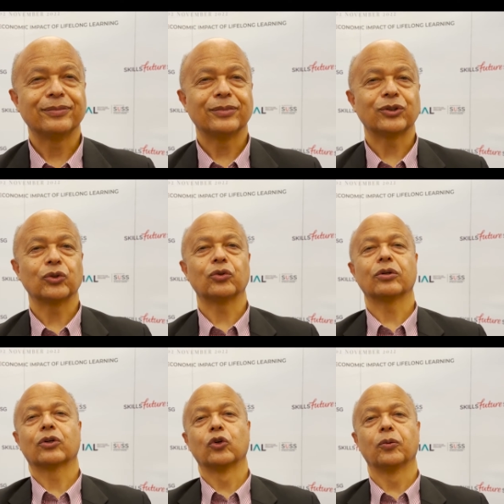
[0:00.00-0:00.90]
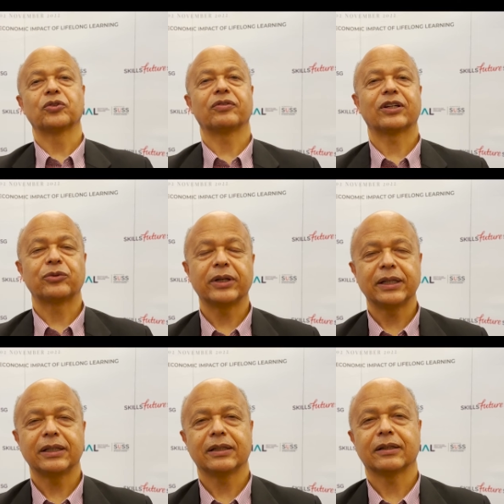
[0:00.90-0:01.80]
So groups that
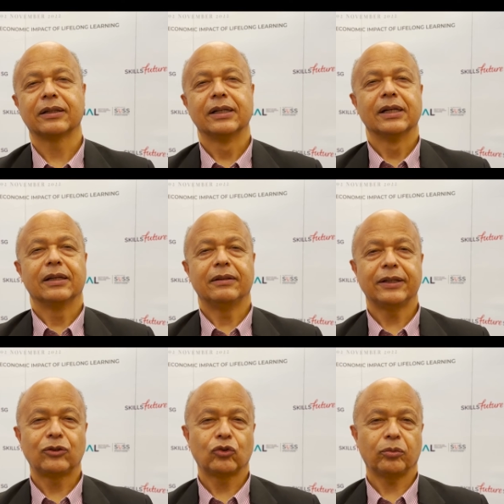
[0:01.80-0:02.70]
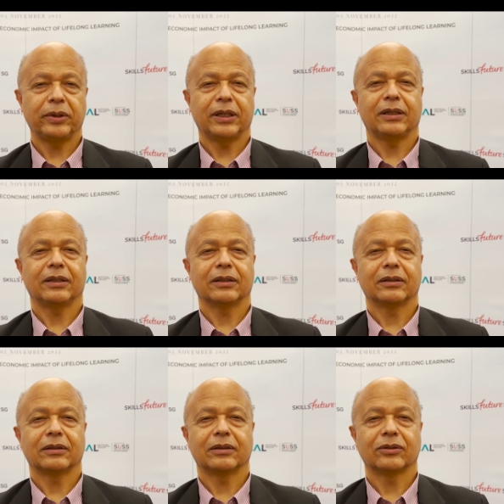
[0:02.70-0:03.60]
really need to be
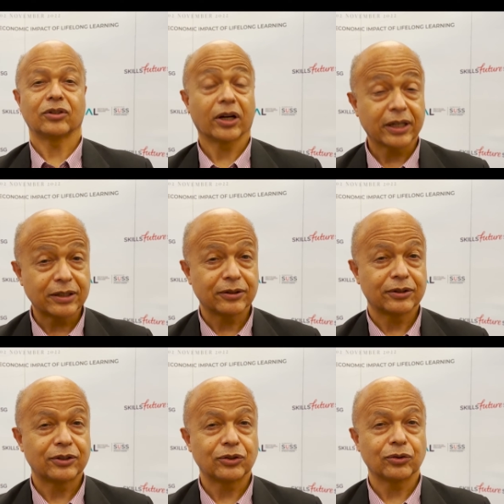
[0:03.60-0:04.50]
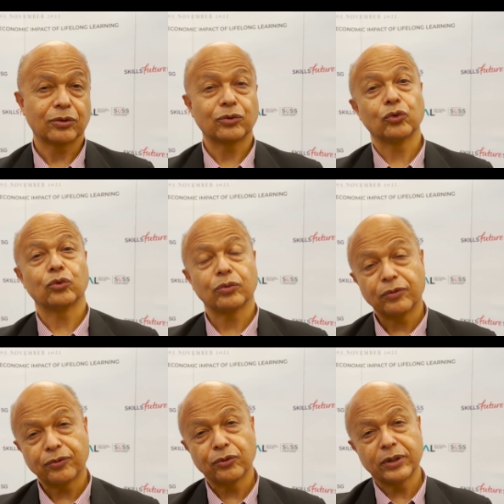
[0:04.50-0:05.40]
targeted. So to
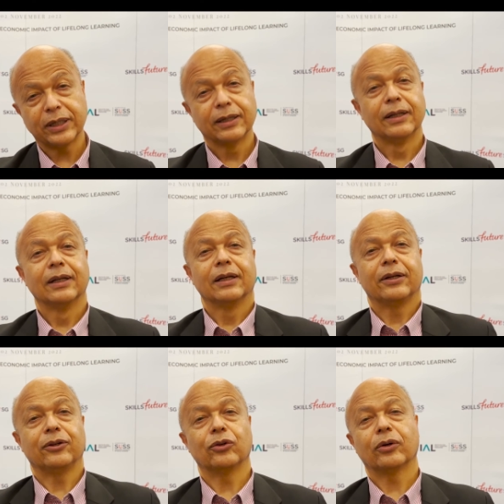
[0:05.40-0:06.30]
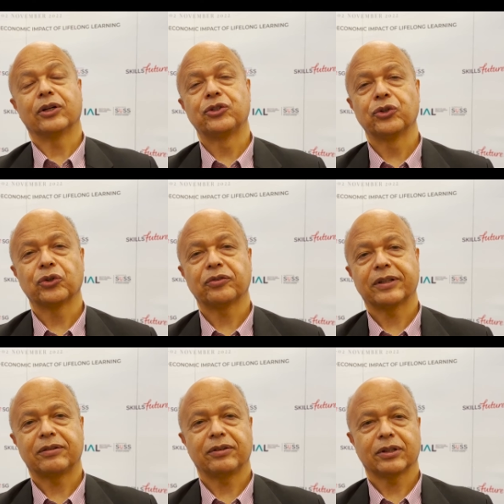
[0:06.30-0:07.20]
fully, ensure
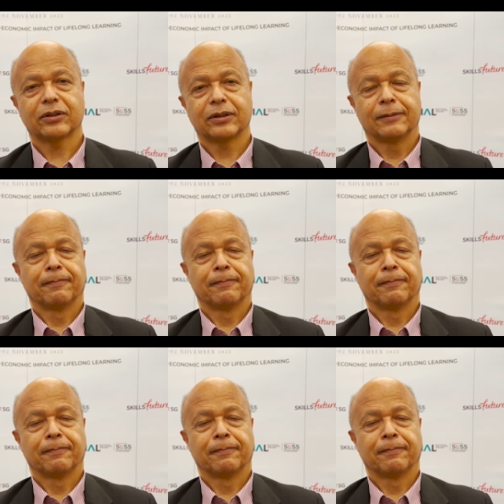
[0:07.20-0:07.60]
that they are